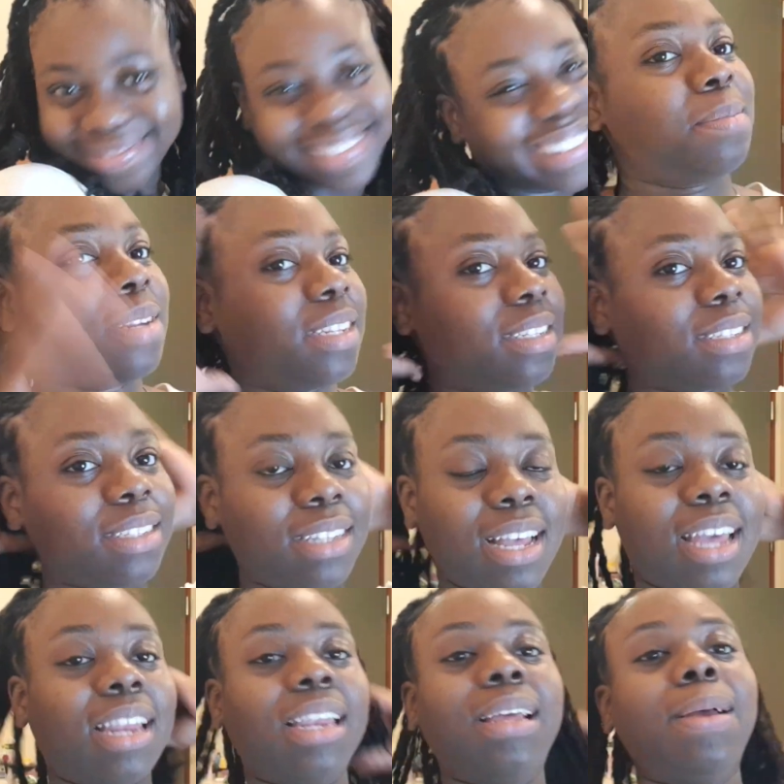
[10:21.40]
I'm gonna
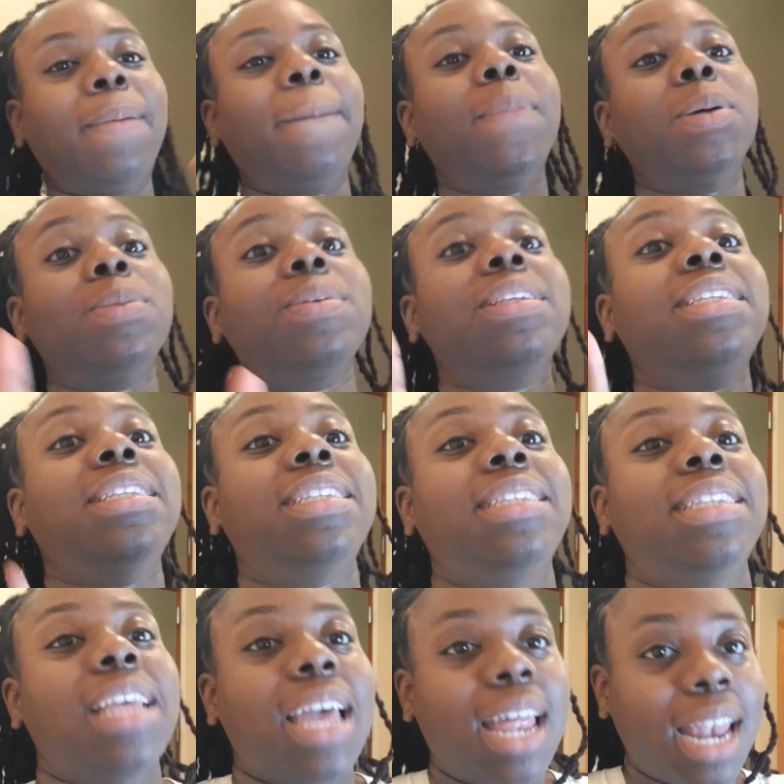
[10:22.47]
add the camoose
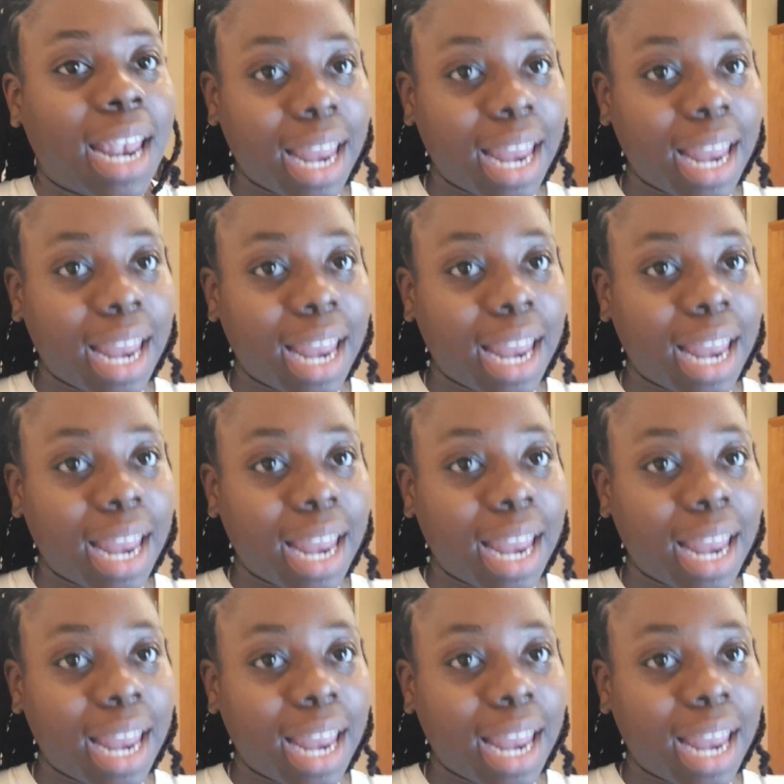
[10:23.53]
and